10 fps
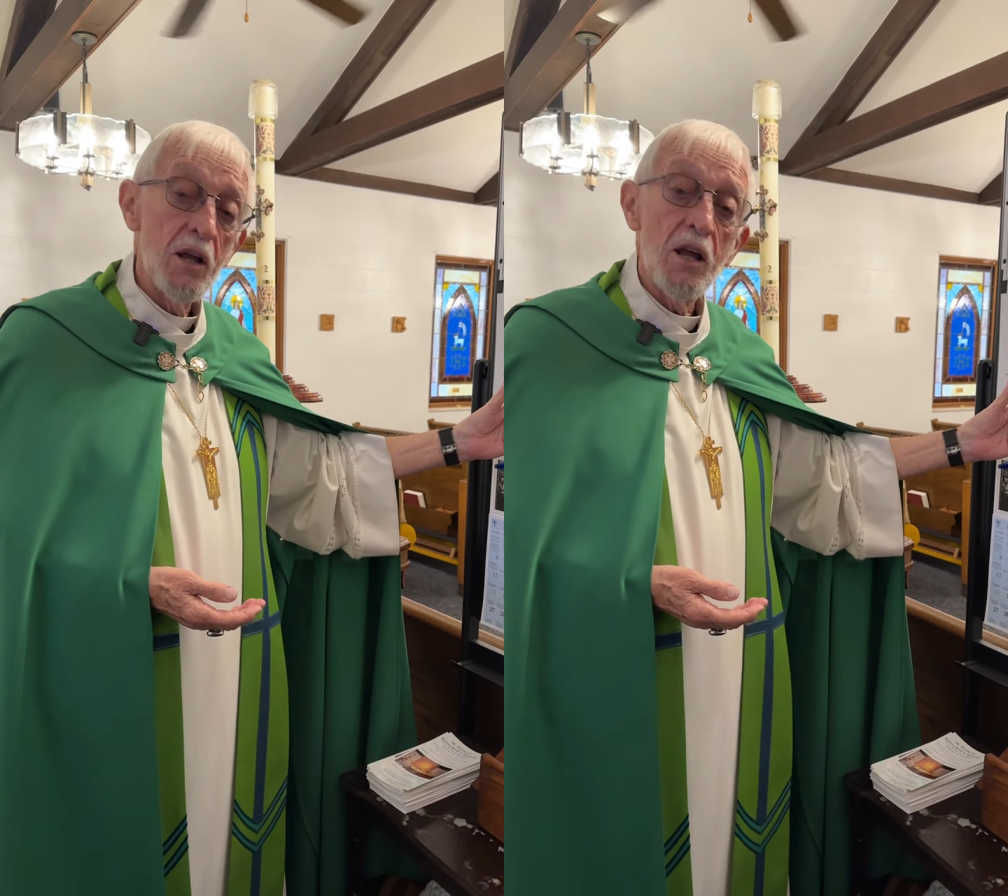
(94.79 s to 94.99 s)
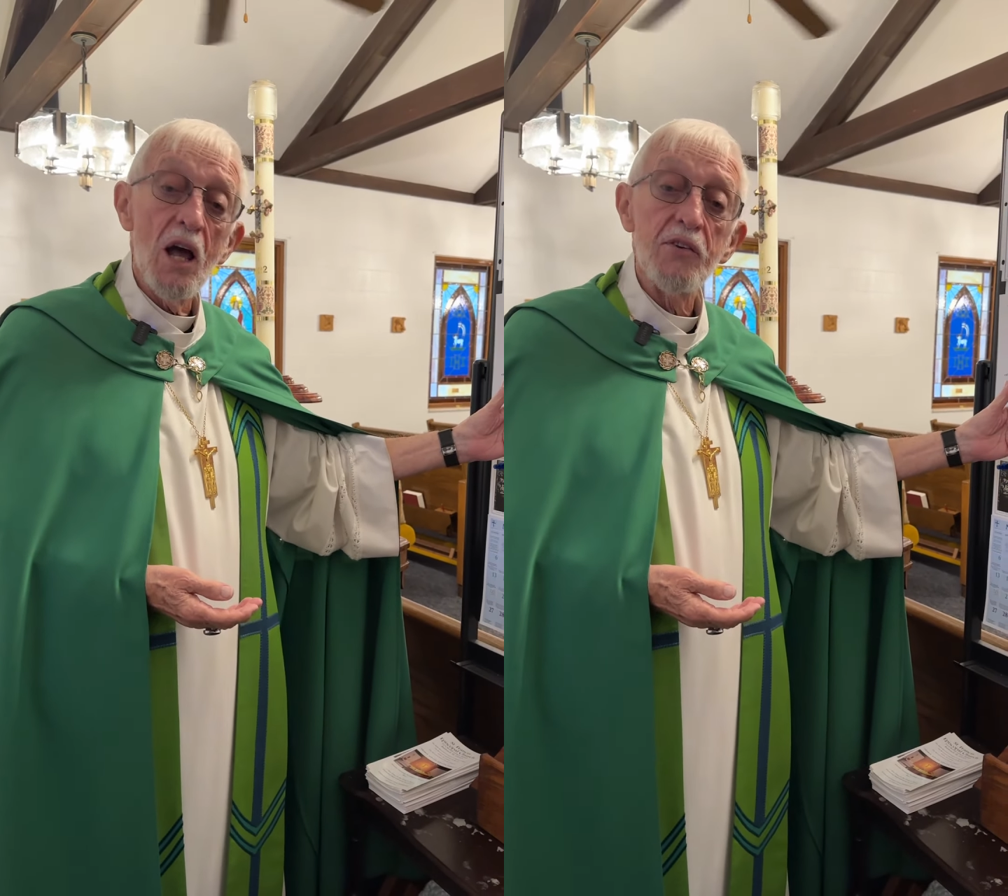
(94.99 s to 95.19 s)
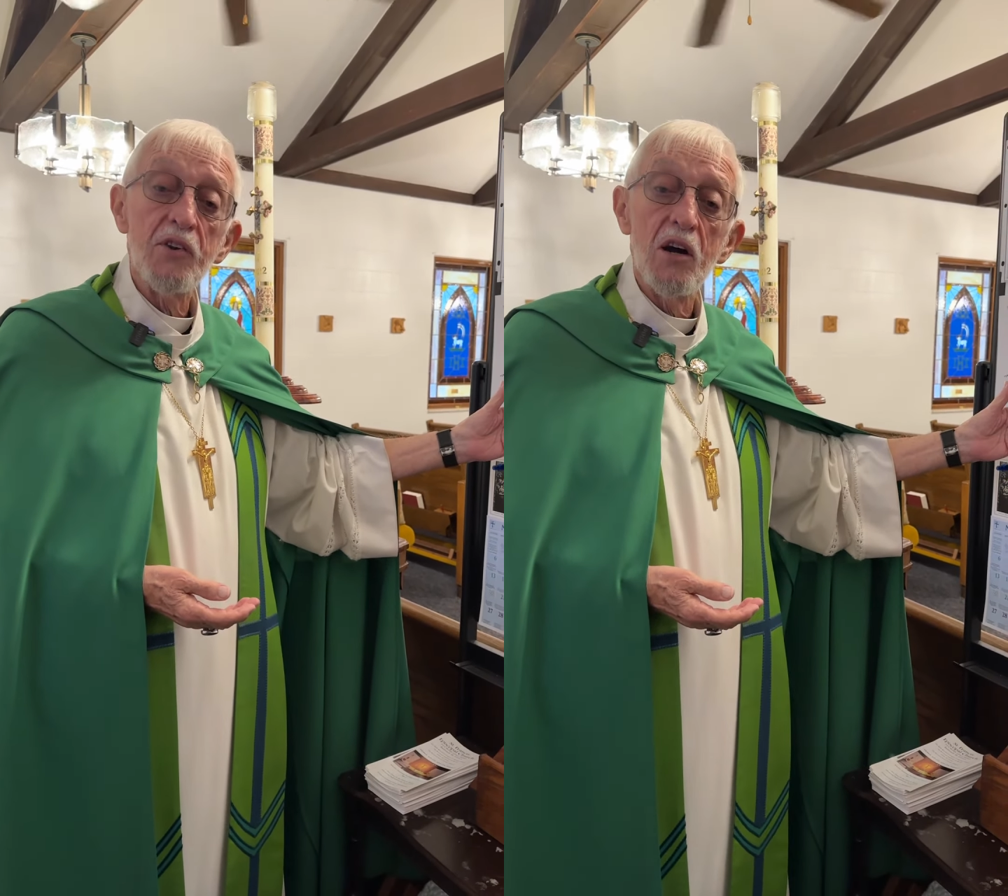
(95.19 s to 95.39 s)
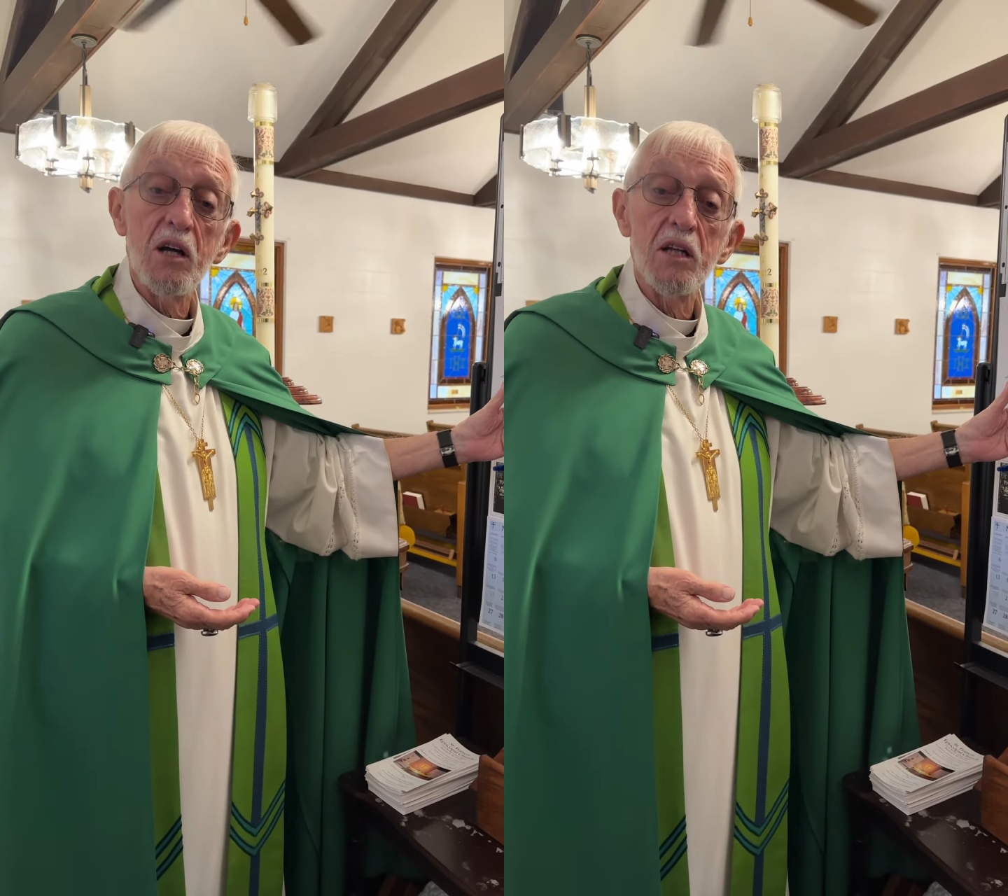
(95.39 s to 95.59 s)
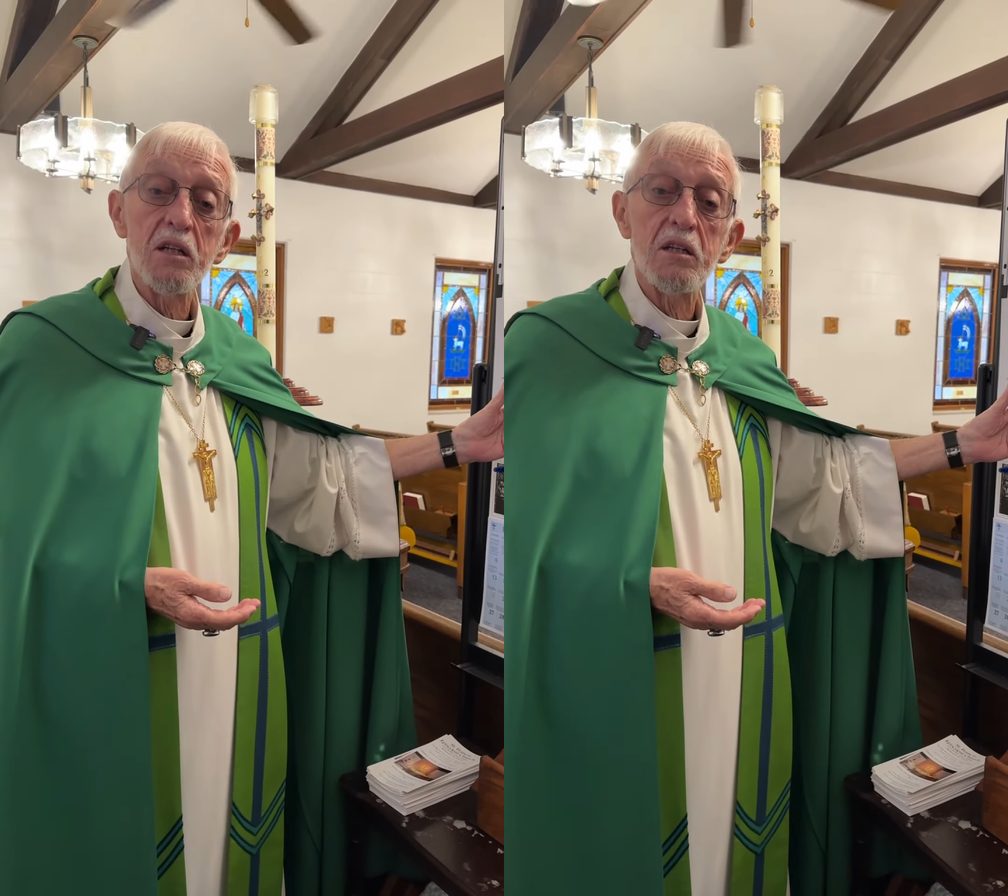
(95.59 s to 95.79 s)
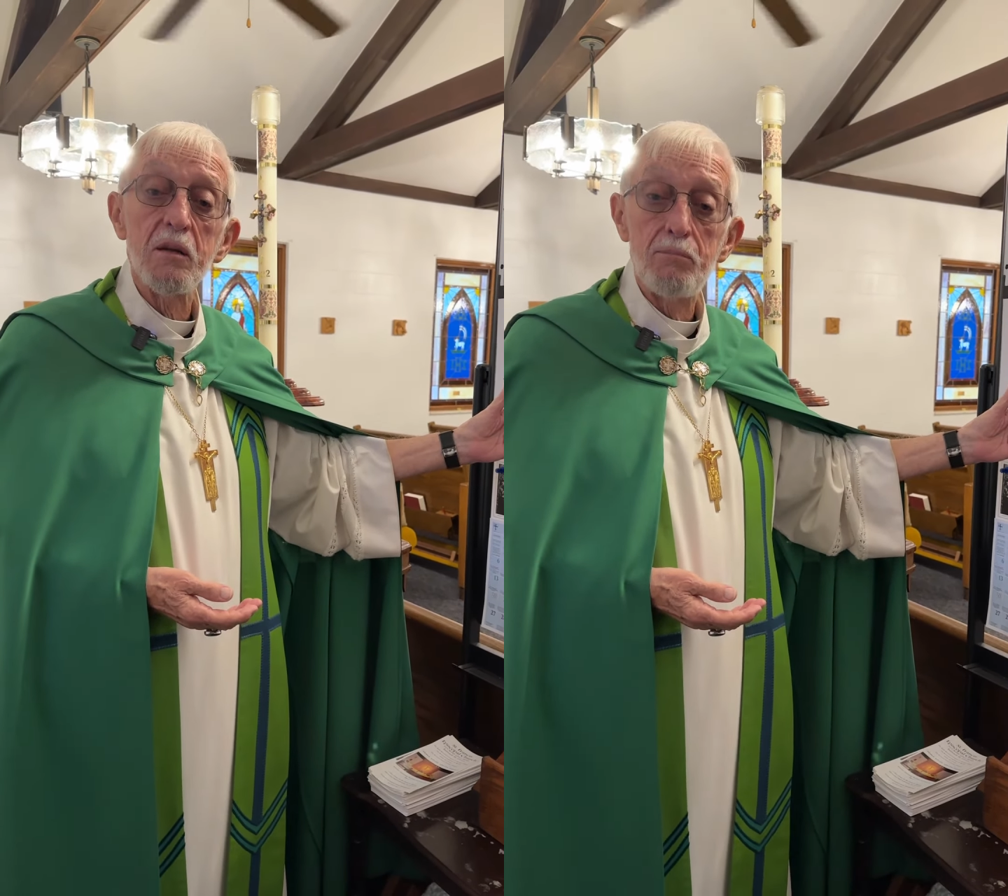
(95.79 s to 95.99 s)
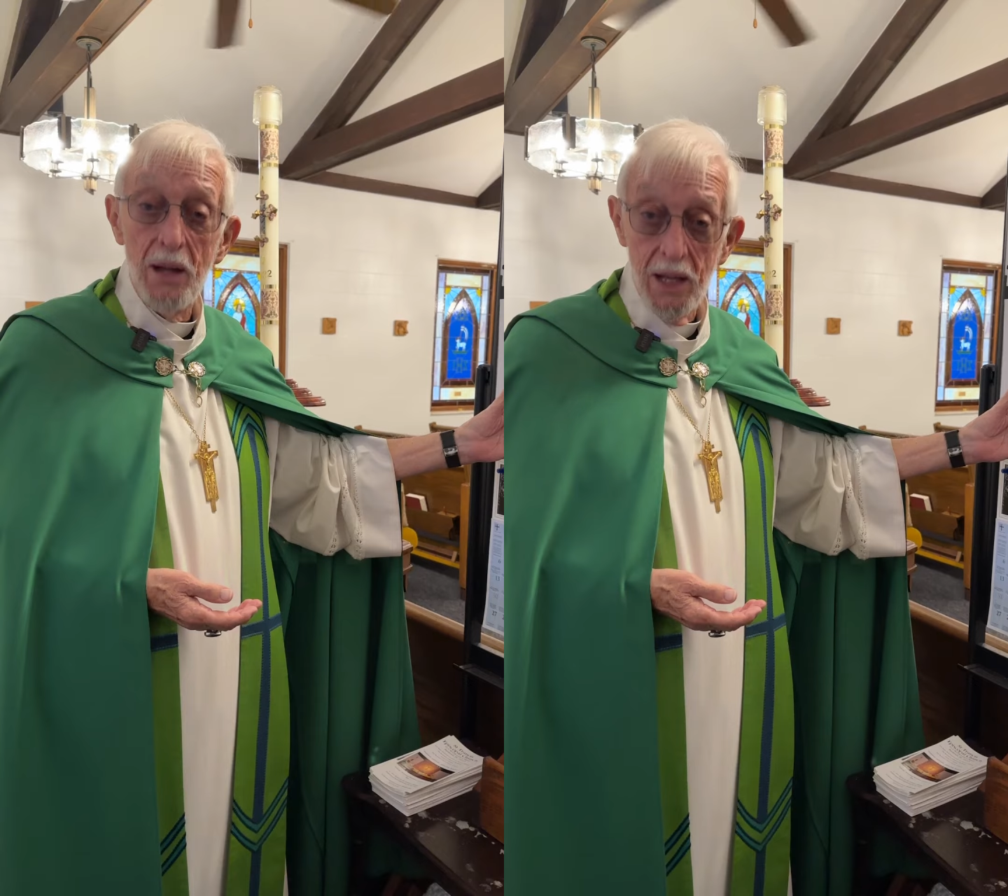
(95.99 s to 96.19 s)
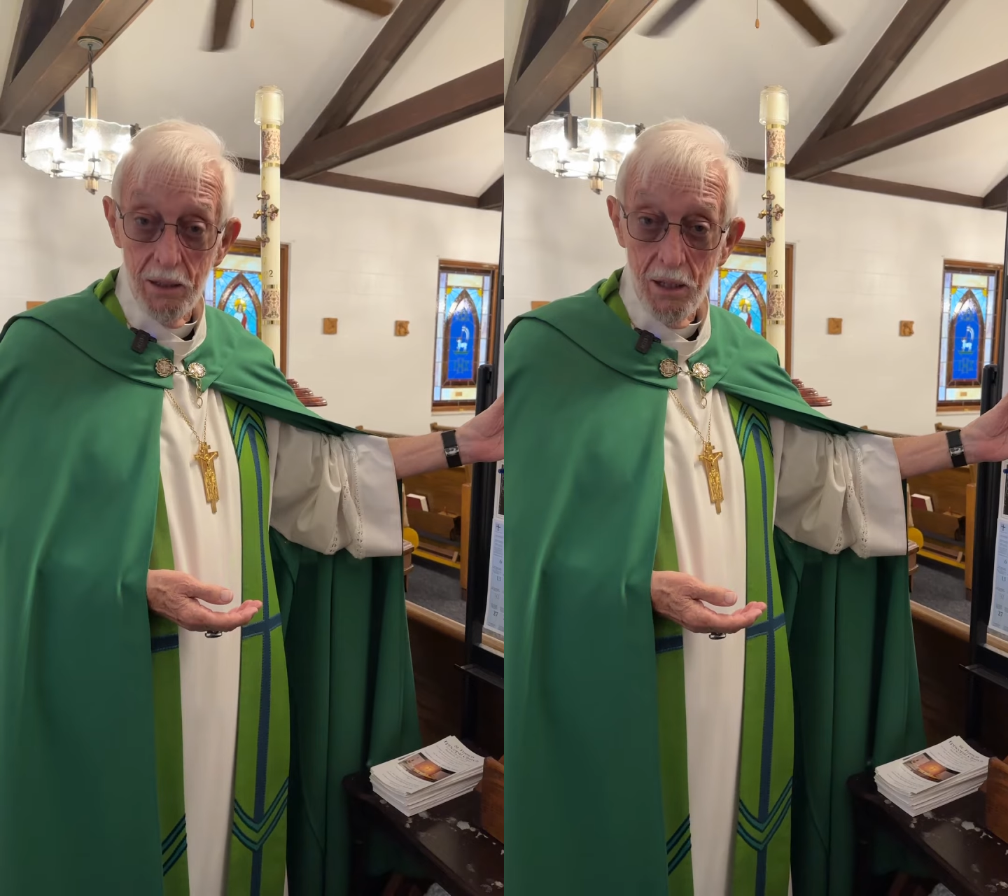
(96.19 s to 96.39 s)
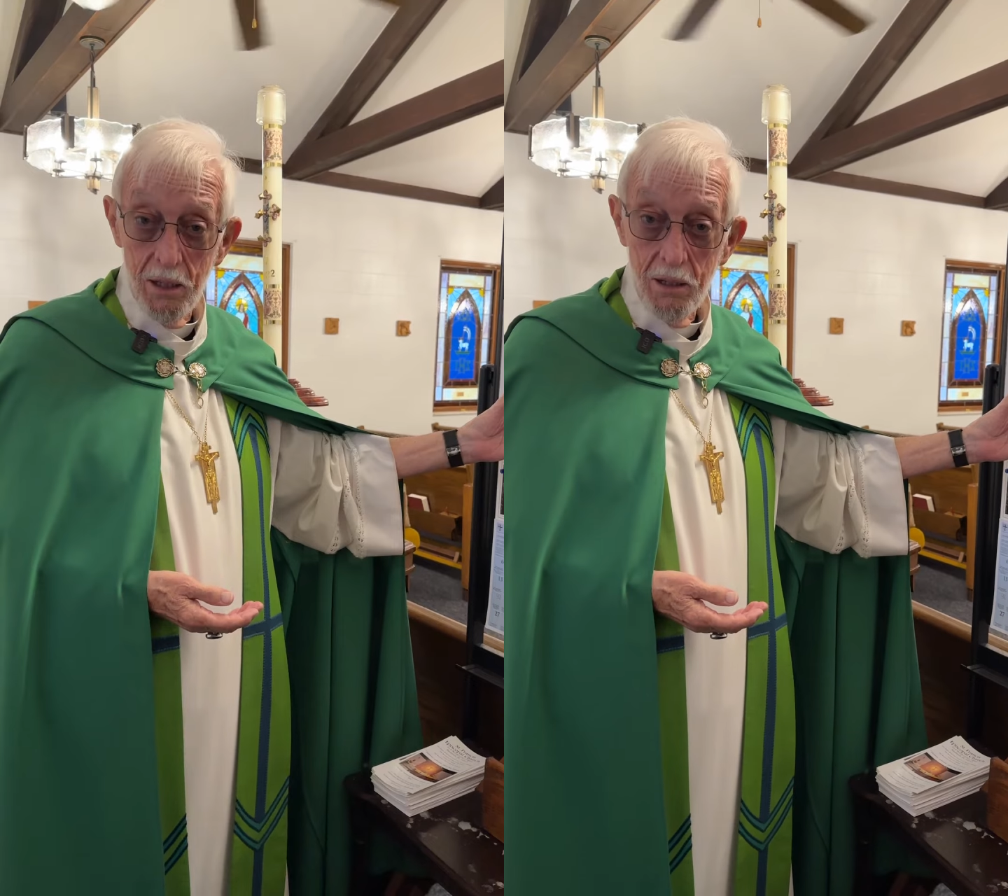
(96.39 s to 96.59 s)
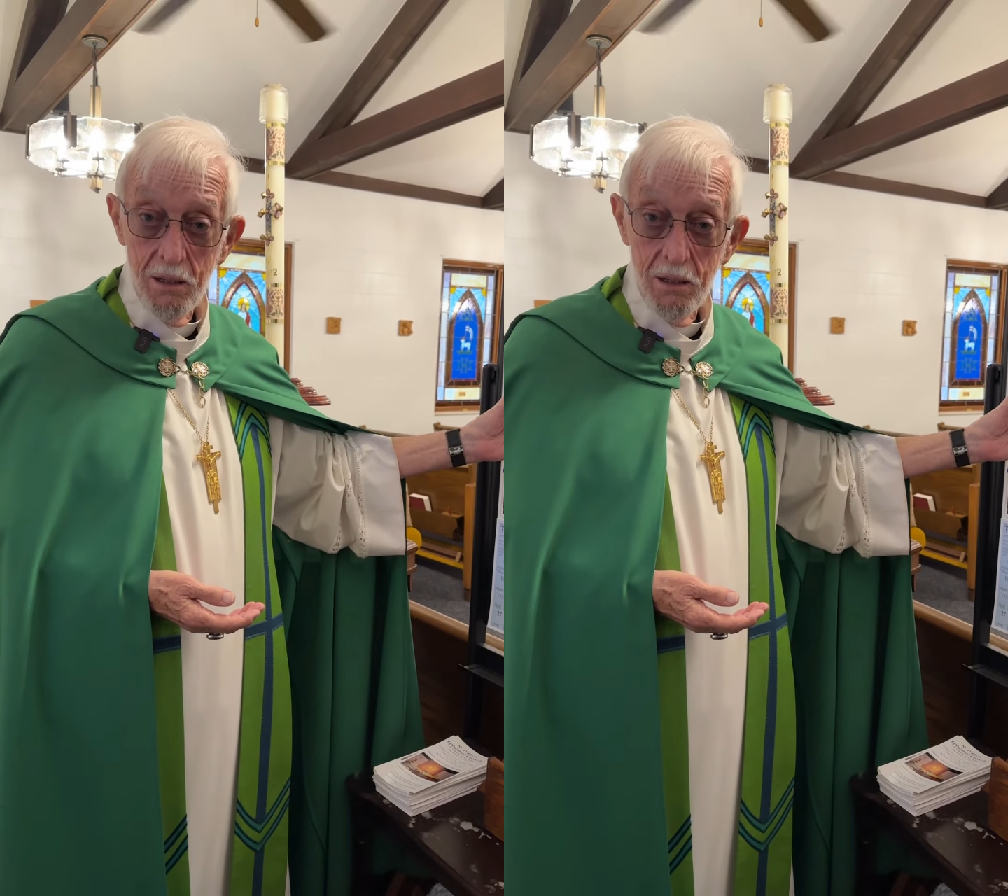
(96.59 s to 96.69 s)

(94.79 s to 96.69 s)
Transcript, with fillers: has gone to Bella